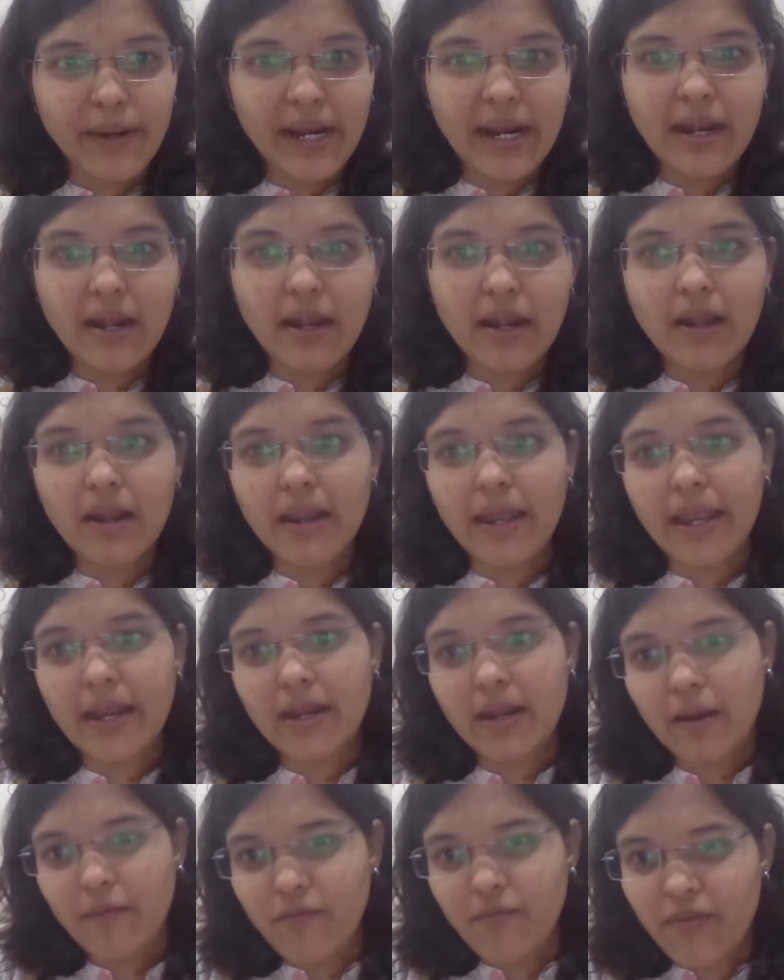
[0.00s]
handle
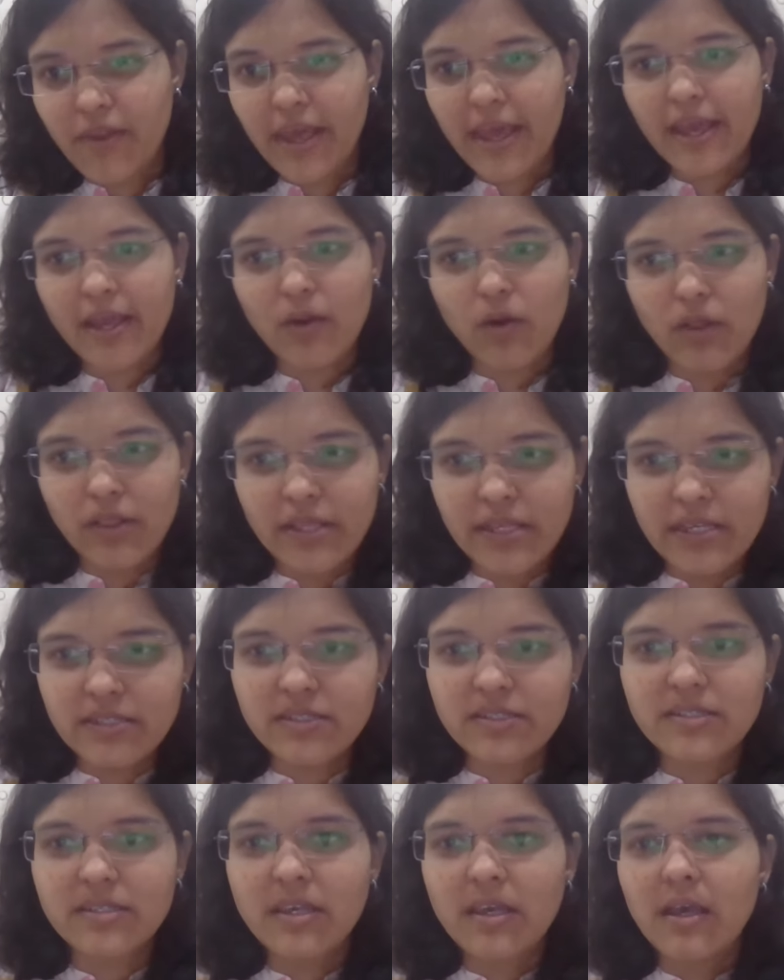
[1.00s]
and up flag and all
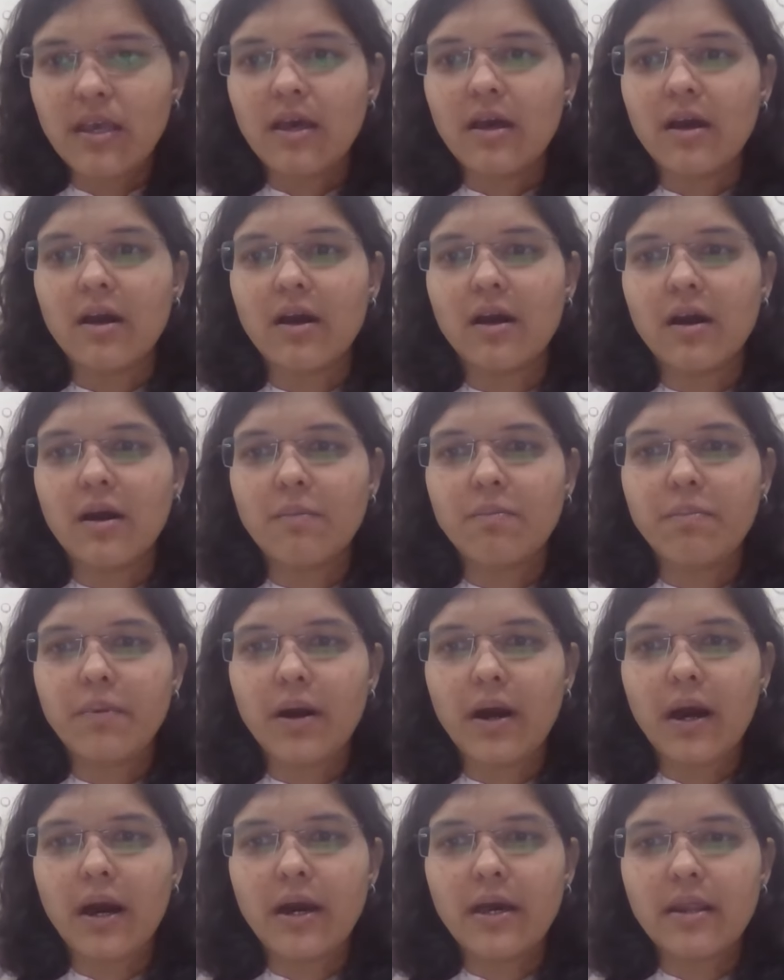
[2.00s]
these
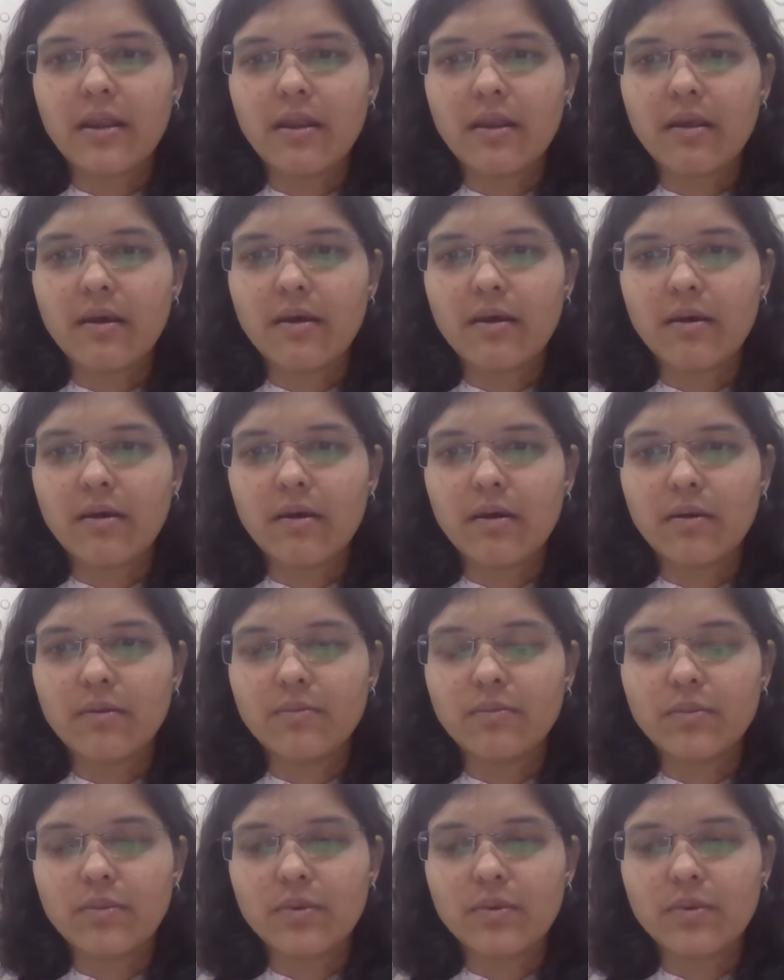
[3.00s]
are, the